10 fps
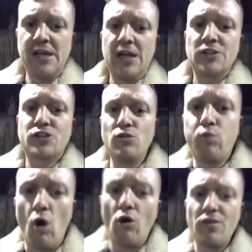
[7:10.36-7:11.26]
to
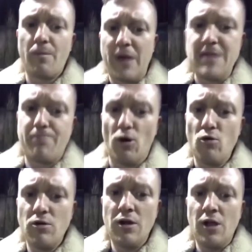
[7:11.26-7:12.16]
warn the people
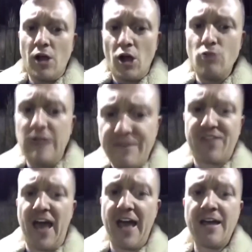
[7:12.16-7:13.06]
who live
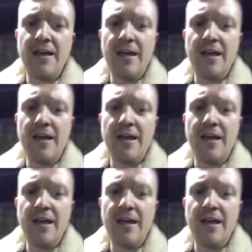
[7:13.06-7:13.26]
there